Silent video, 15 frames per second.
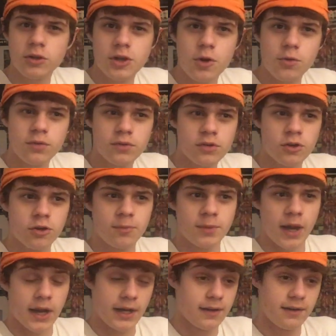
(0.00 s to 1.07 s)
coaster,
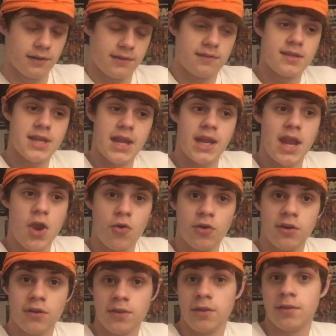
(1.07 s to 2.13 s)
but I didn't see any
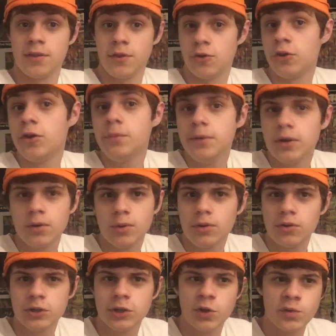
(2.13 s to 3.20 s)
area that there could be a
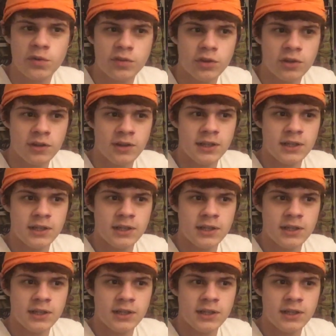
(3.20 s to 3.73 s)
roller coaster.